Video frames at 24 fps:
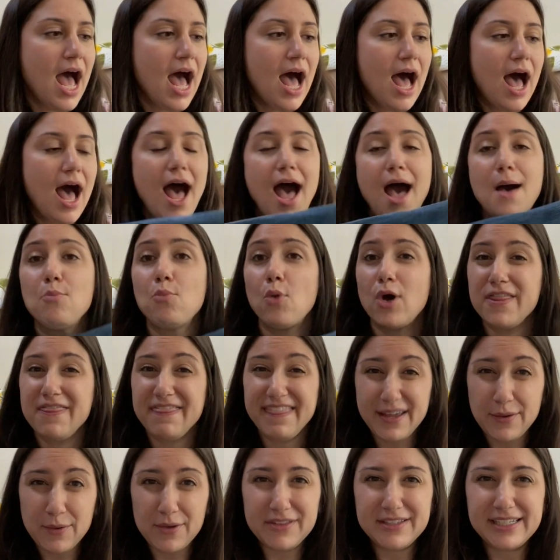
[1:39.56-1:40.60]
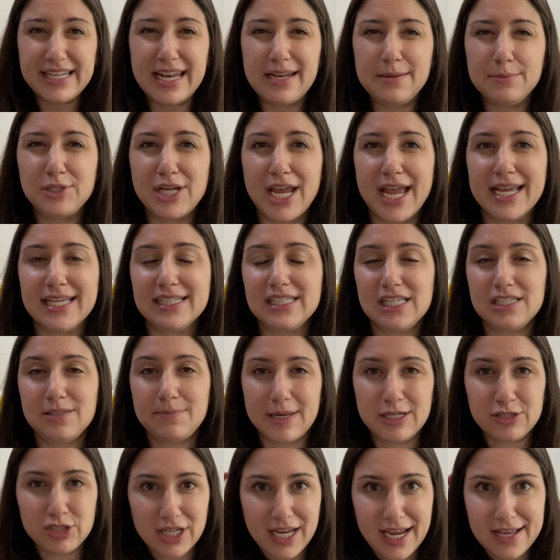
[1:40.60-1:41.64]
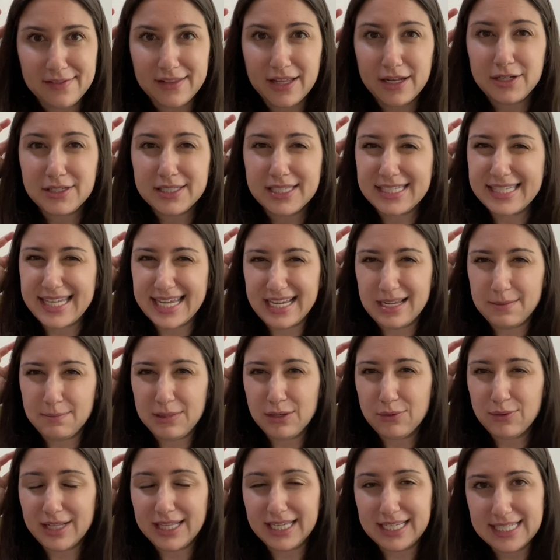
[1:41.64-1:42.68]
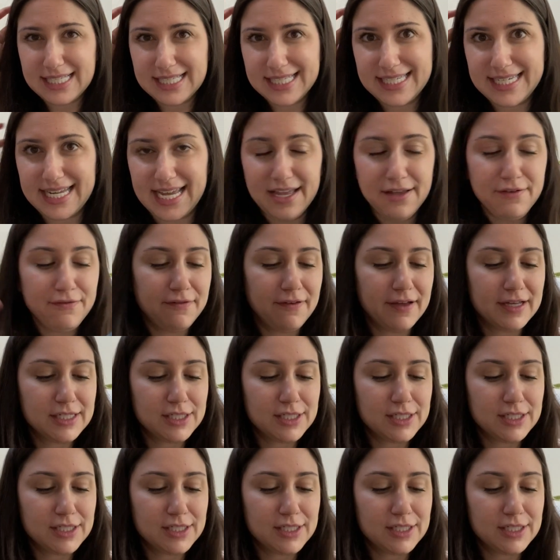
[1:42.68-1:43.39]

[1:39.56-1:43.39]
One thing with denim jackets, especially on littles, is they can be really stiff.